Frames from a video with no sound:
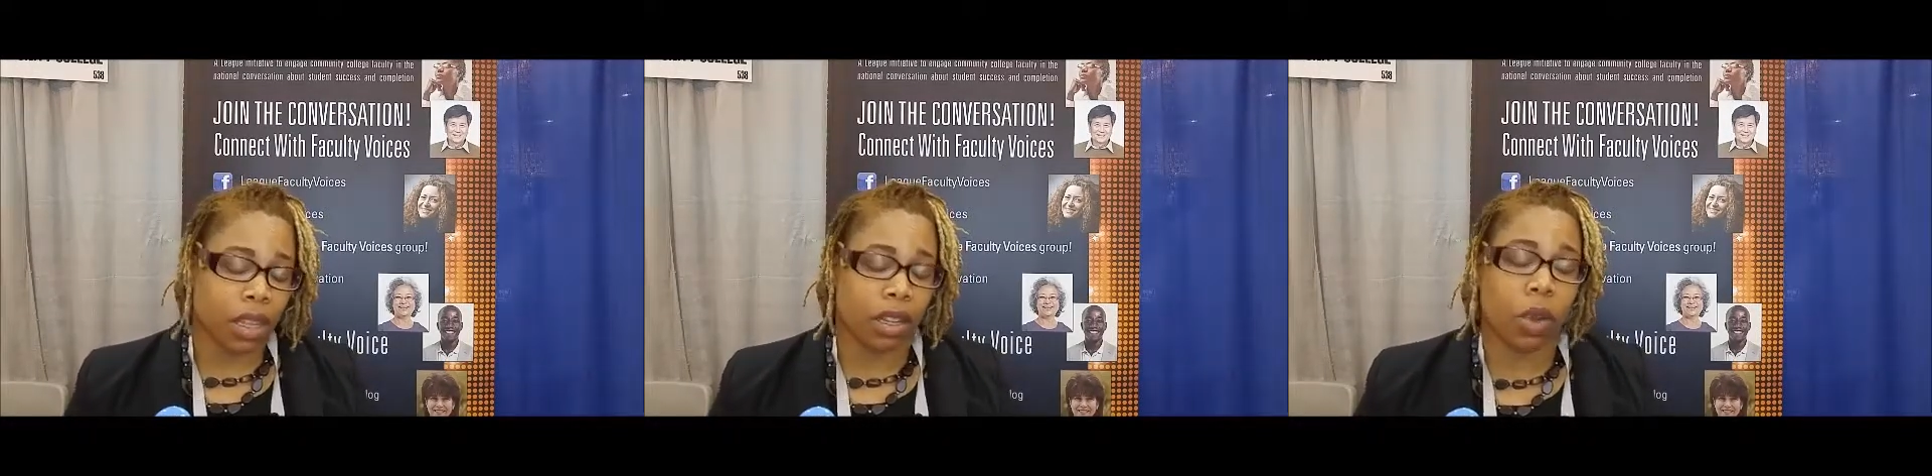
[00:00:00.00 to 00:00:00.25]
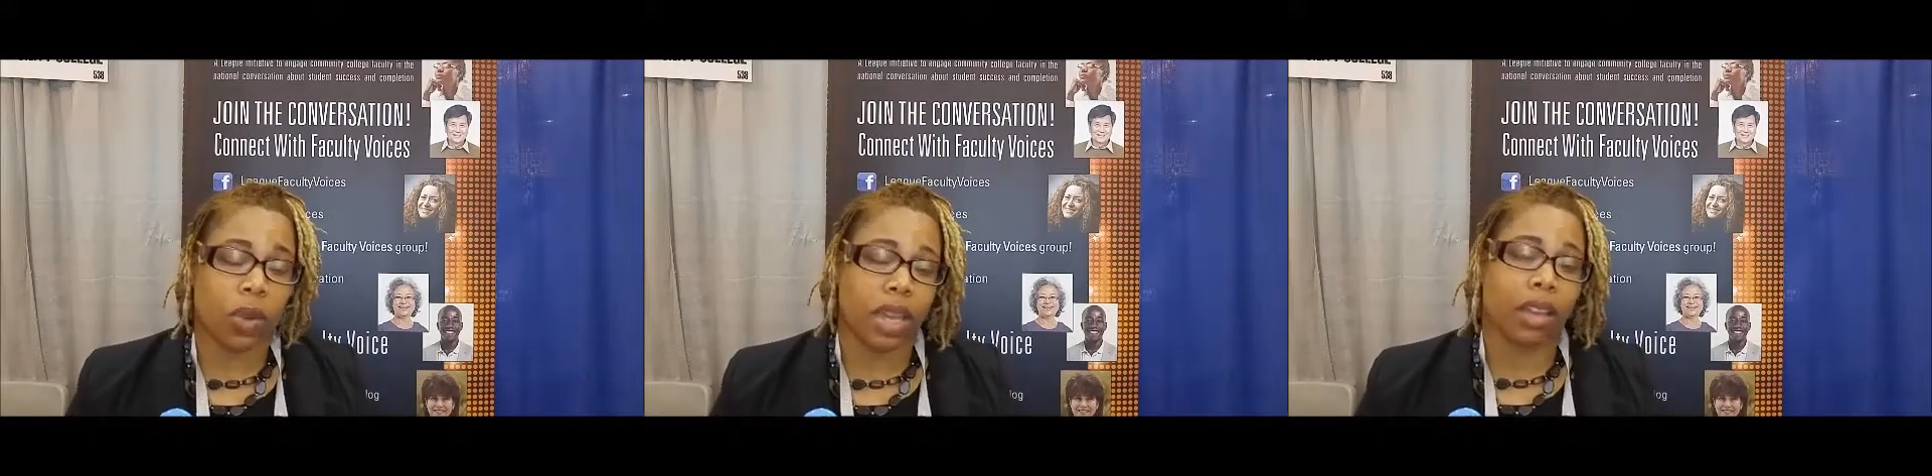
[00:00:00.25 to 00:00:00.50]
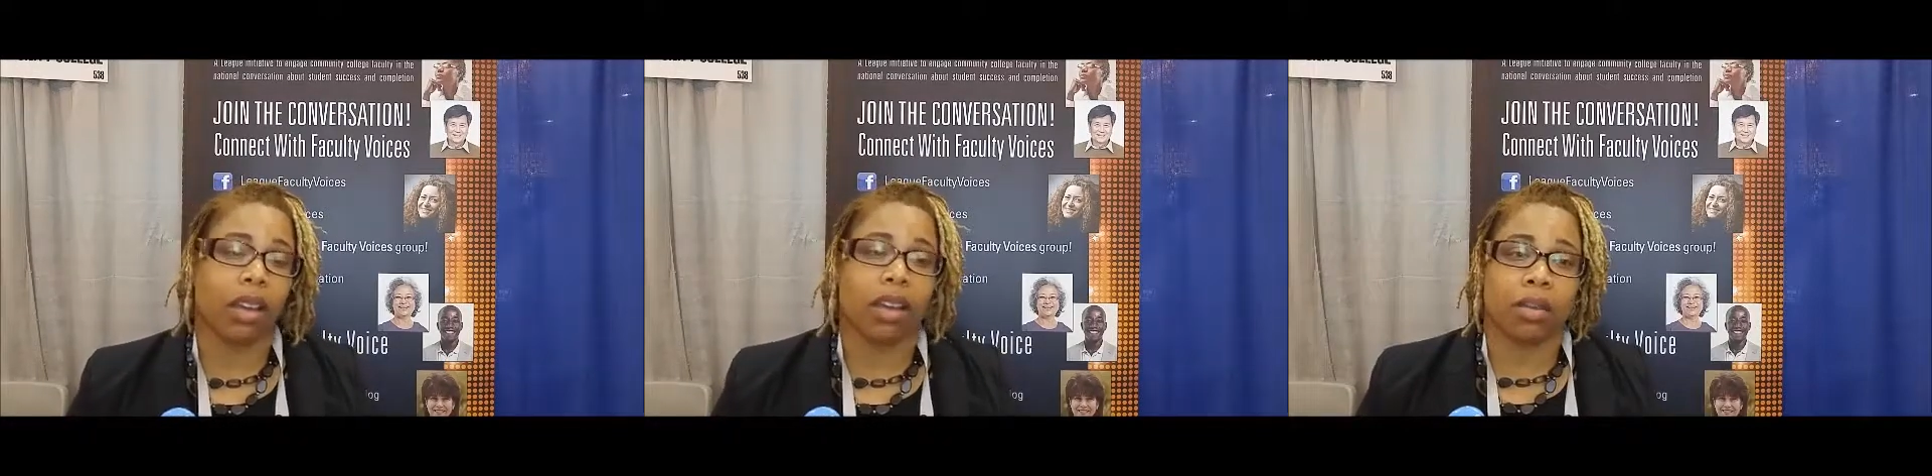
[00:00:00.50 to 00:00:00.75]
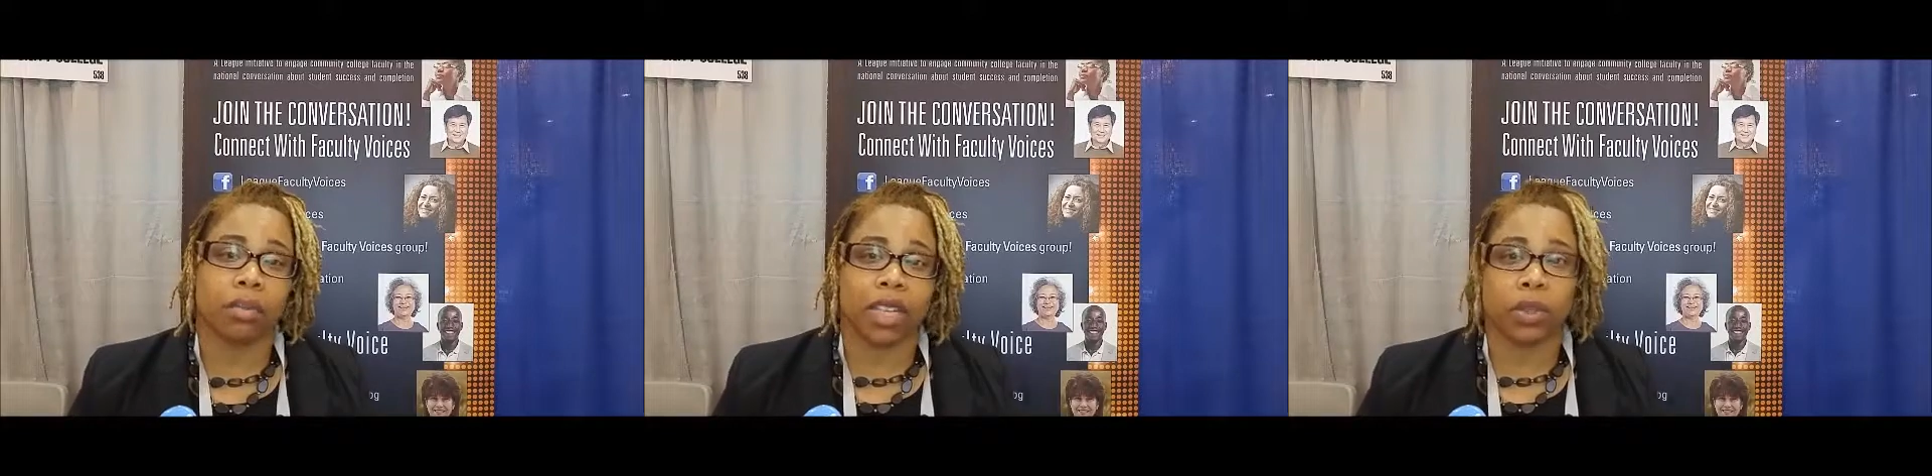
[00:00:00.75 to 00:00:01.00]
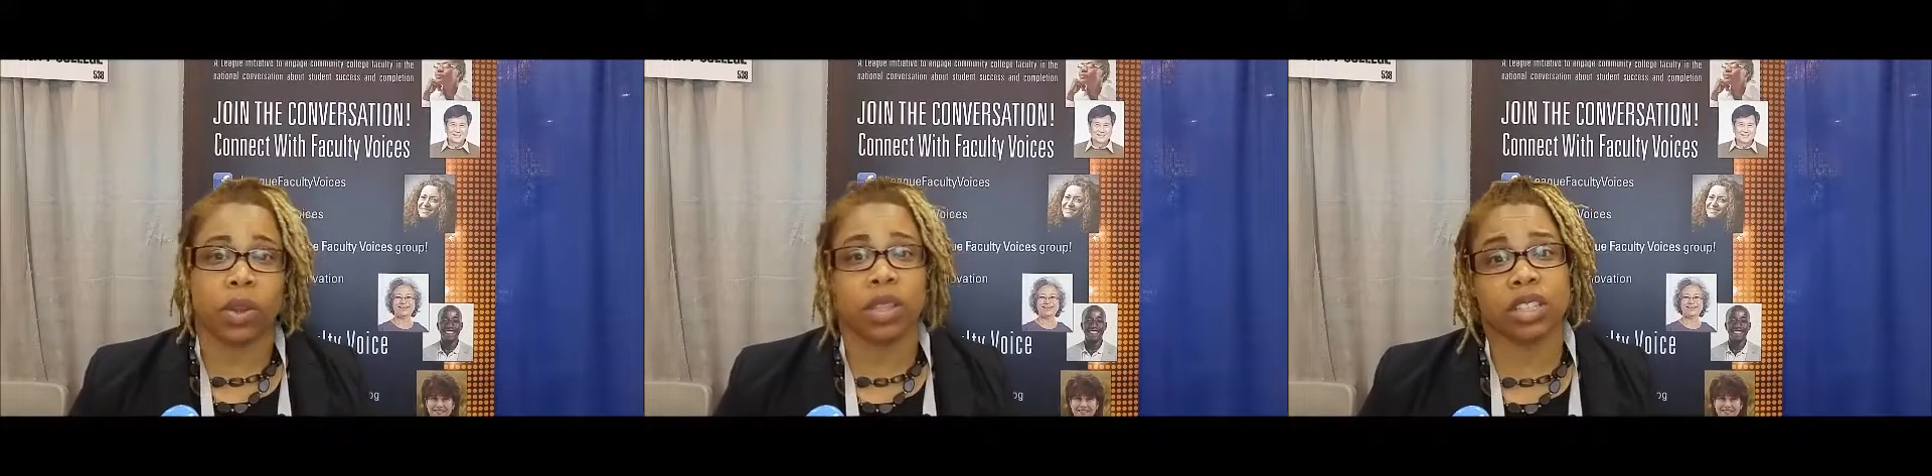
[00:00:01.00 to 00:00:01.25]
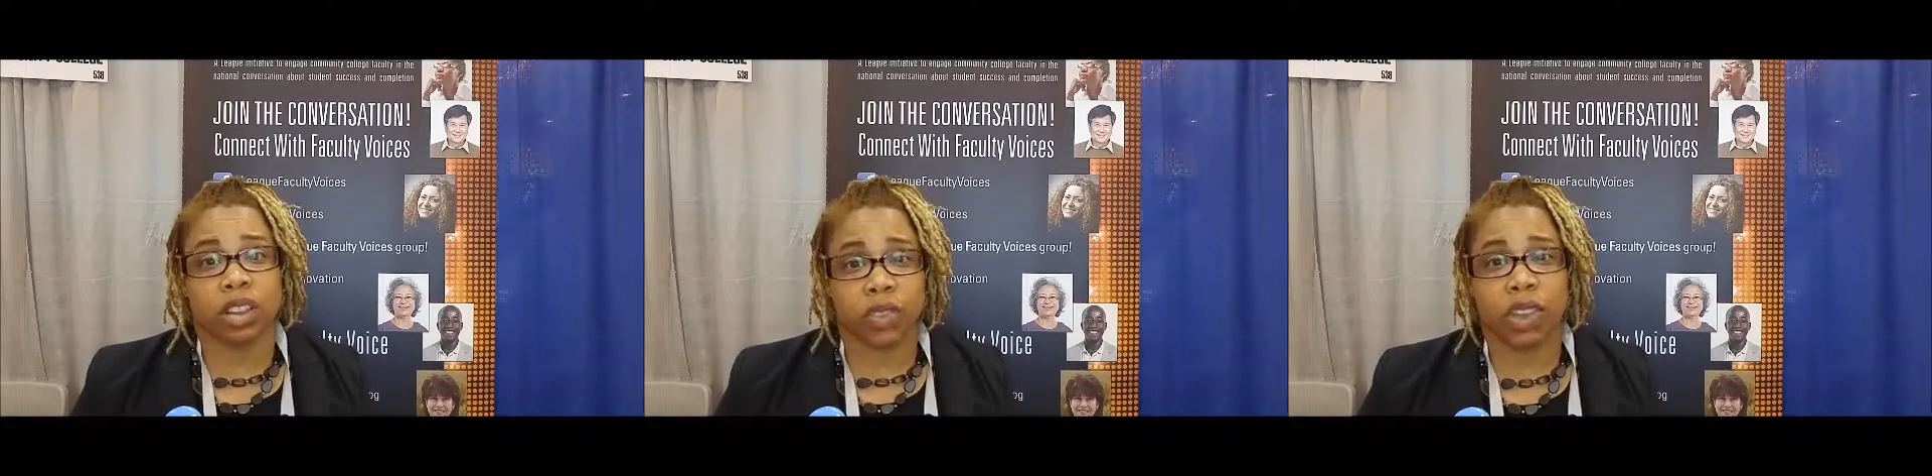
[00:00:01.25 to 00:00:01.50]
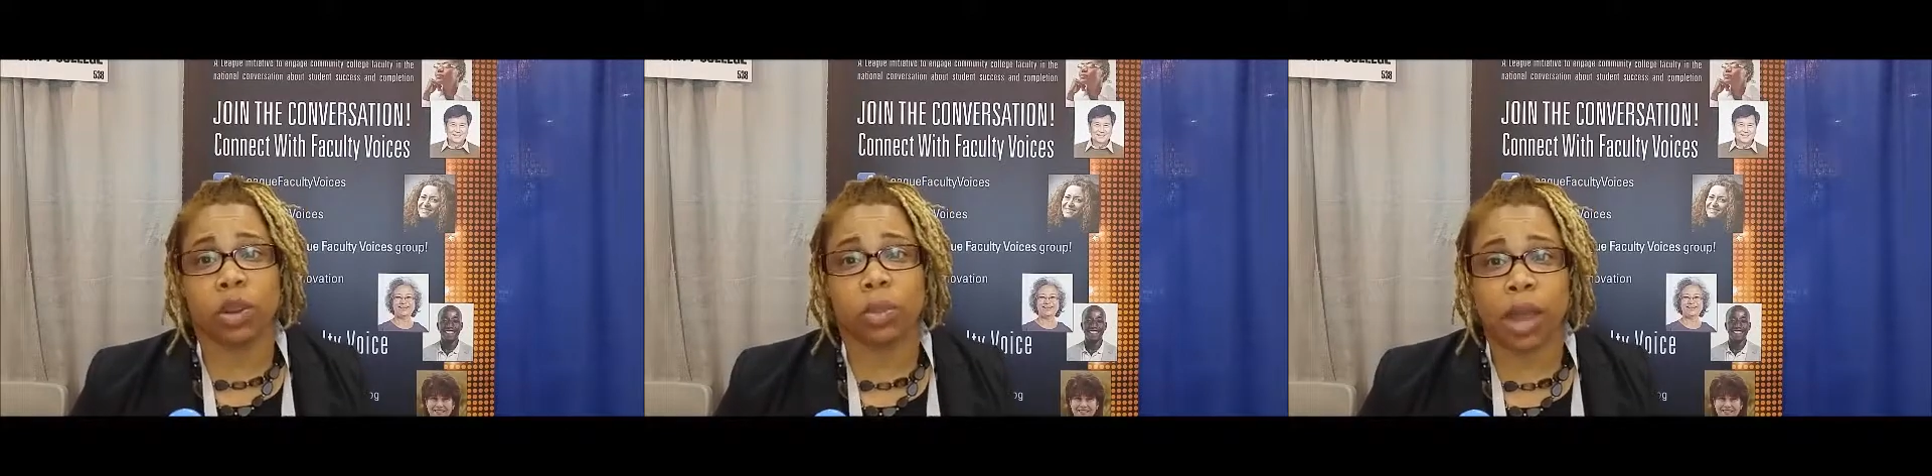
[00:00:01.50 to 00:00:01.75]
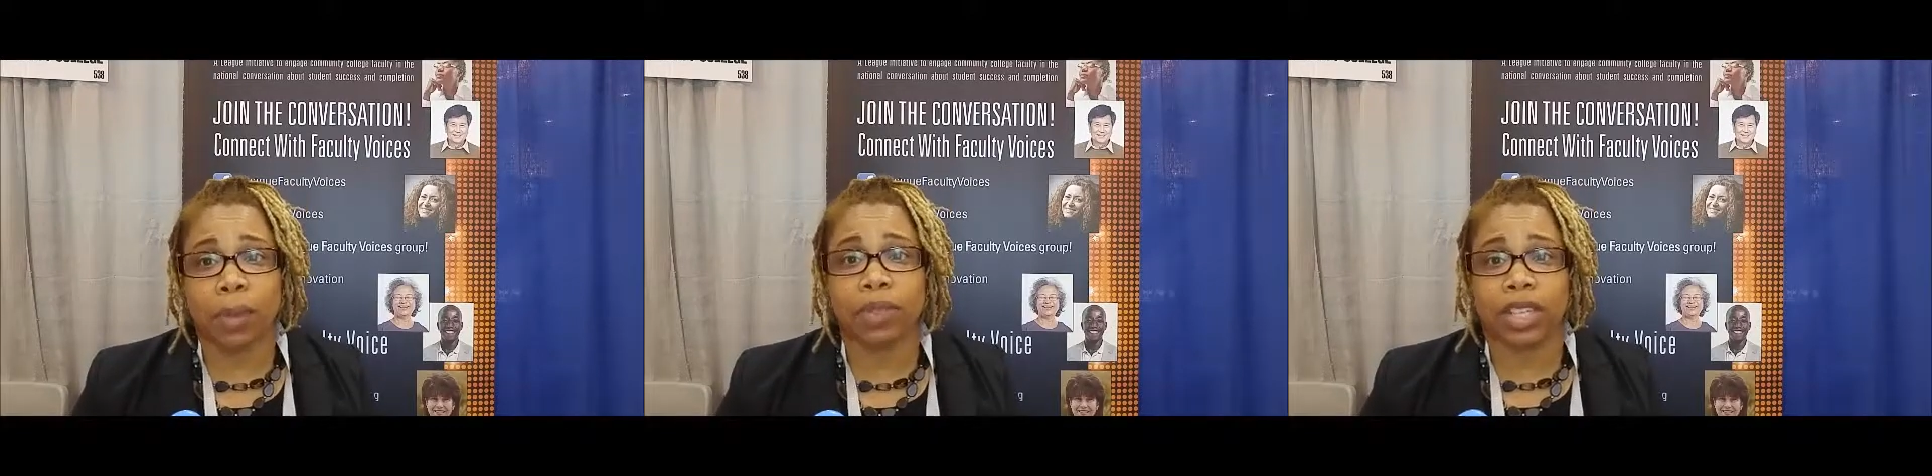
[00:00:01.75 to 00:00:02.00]
low income as well as our
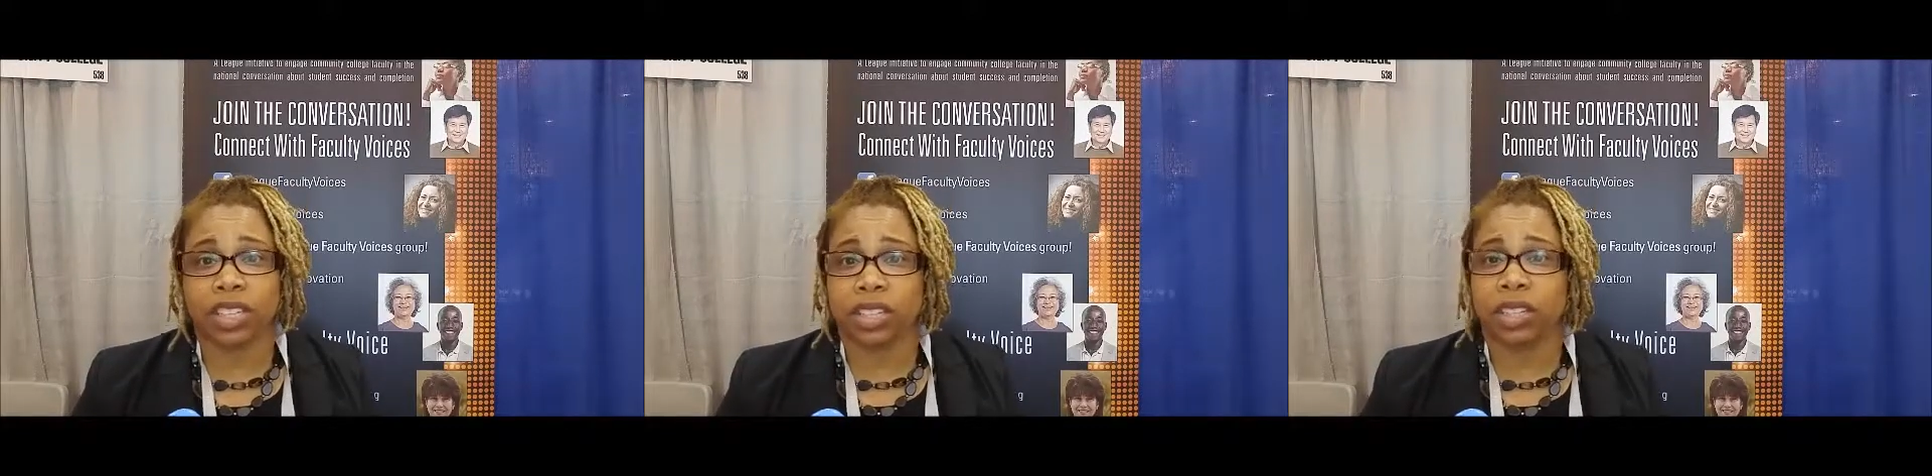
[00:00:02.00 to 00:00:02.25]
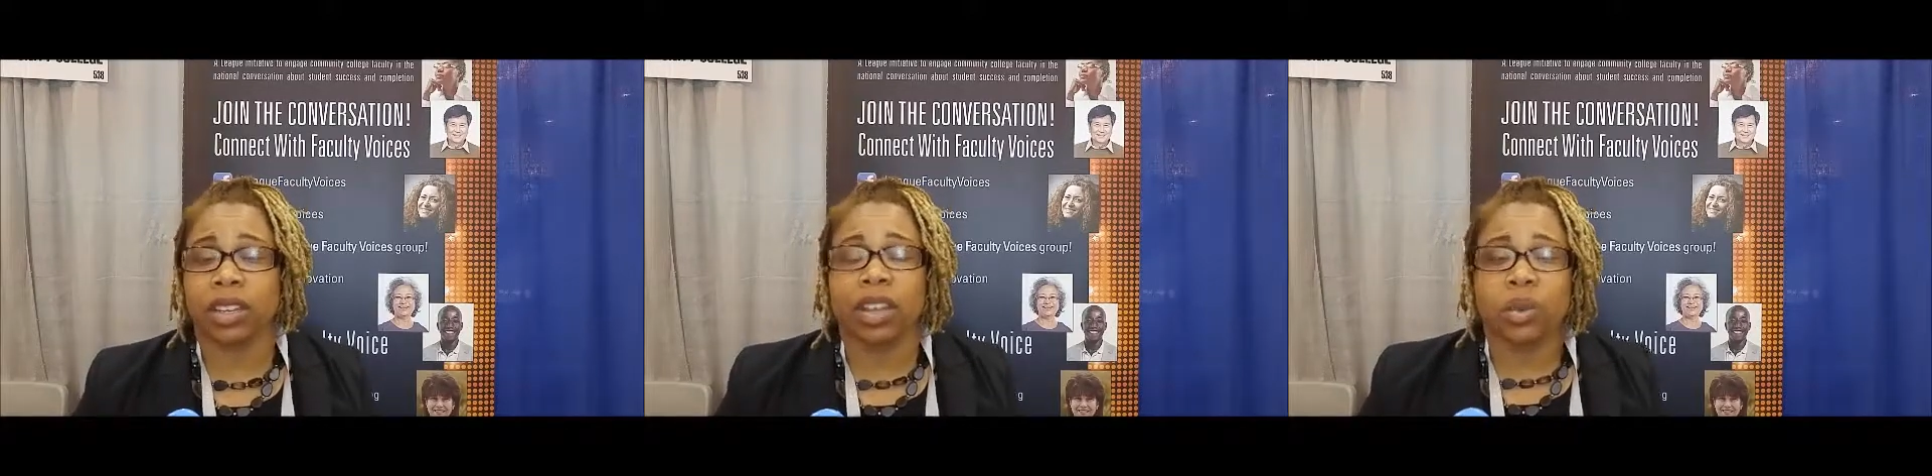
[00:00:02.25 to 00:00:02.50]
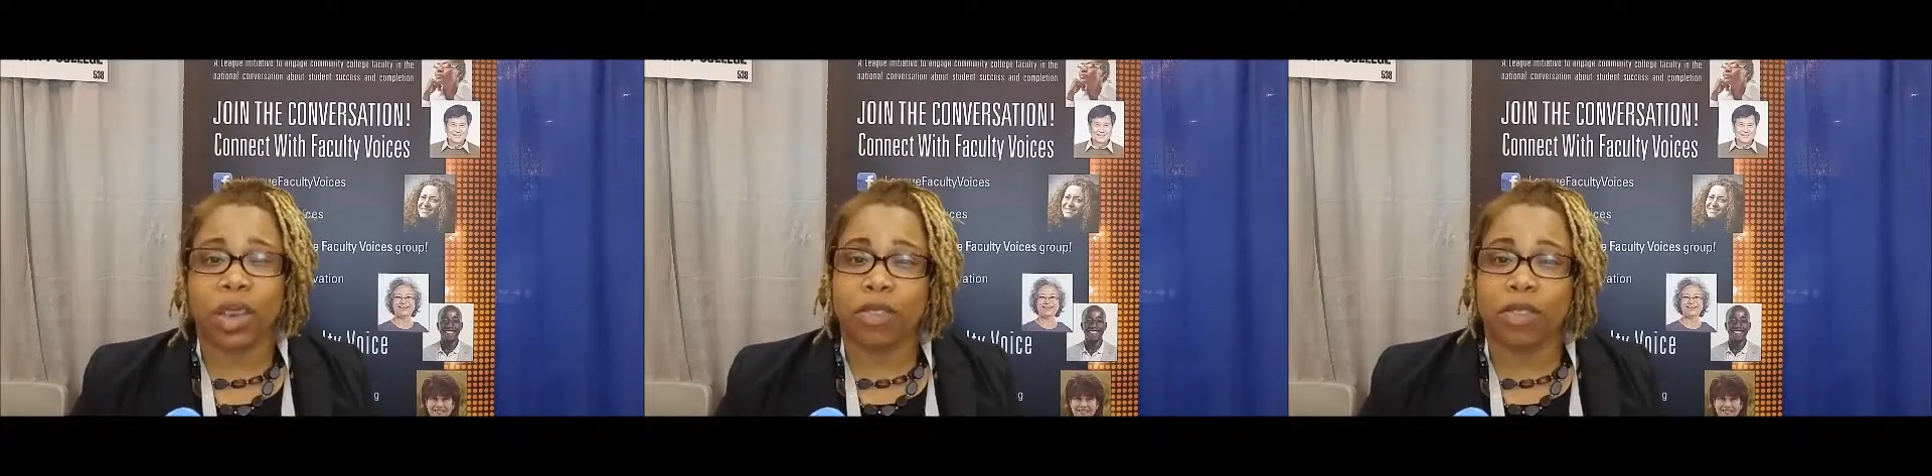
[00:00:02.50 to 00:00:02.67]
veteran population,